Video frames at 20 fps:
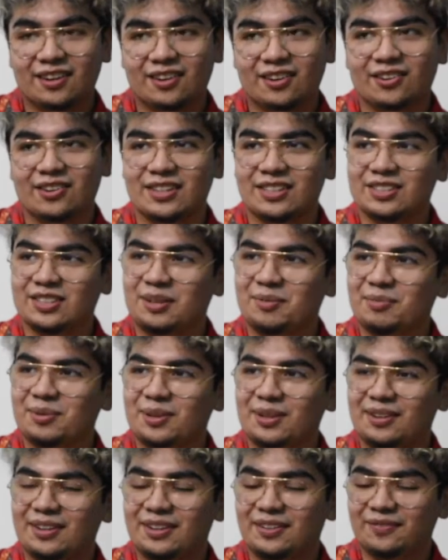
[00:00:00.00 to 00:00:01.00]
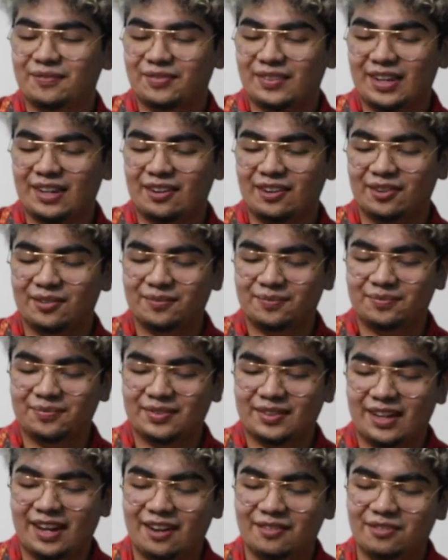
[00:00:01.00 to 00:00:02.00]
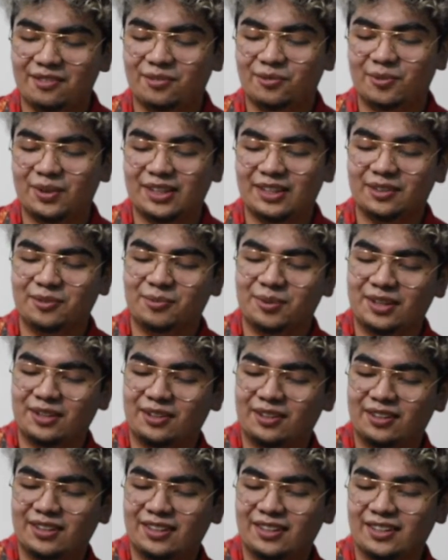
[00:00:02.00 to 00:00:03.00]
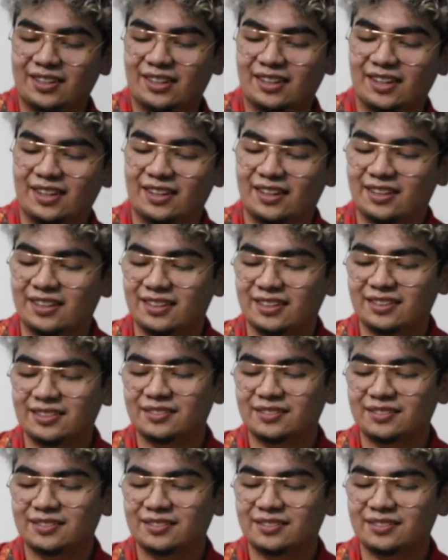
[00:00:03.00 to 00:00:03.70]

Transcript: or is temporary. I don't know. I have a really weird like